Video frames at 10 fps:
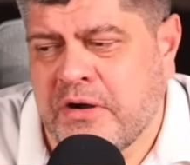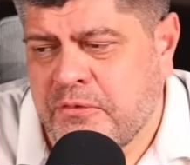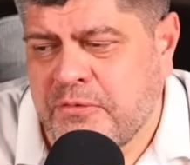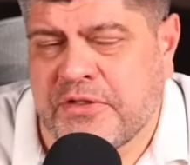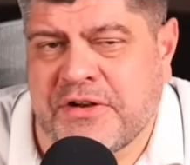
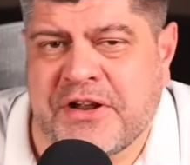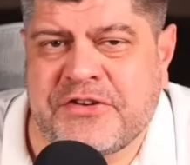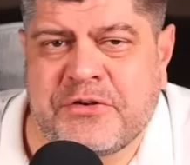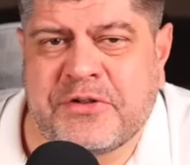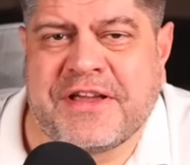for the
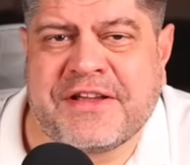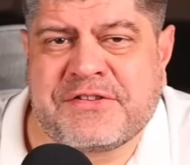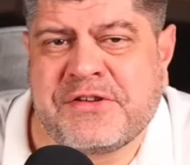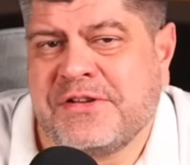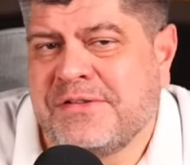natural
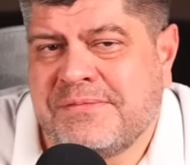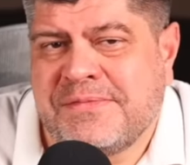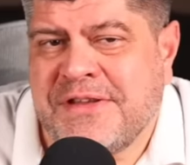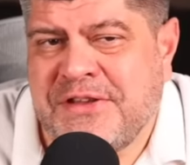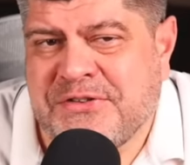gas.
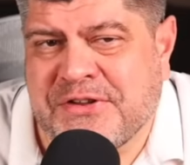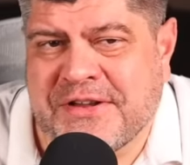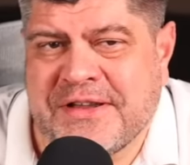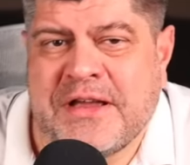Easy.